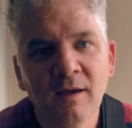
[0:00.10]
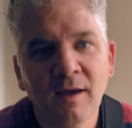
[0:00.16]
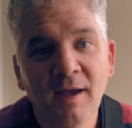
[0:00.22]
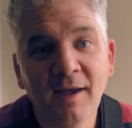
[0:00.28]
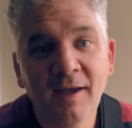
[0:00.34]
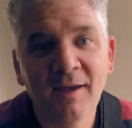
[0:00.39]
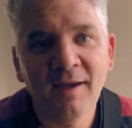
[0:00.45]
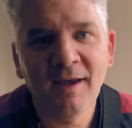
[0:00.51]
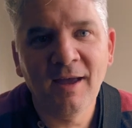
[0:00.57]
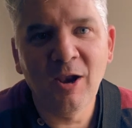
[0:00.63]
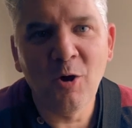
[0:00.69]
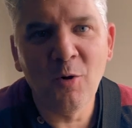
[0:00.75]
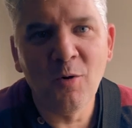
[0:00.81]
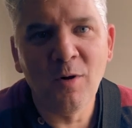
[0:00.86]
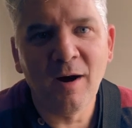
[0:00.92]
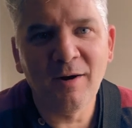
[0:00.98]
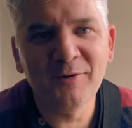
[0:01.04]
Hey,
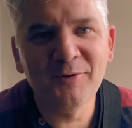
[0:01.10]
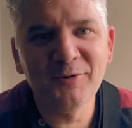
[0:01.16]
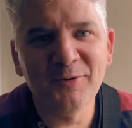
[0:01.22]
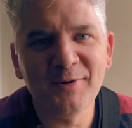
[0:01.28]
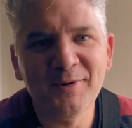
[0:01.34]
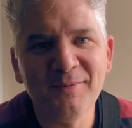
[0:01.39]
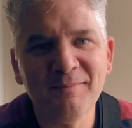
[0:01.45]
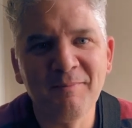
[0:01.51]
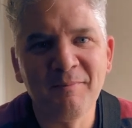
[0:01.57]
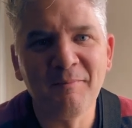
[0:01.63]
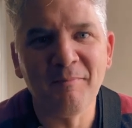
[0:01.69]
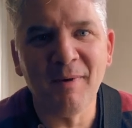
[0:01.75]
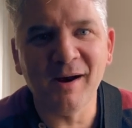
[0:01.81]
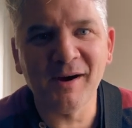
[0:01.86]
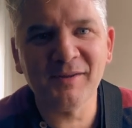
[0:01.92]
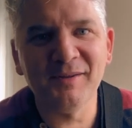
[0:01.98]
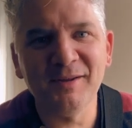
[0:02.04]
hello, how you doing?
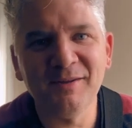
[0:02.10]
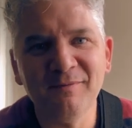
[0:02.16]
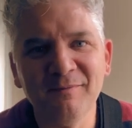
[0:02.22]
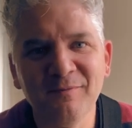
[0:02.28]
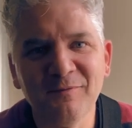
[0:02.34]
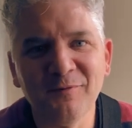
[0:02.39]
Martin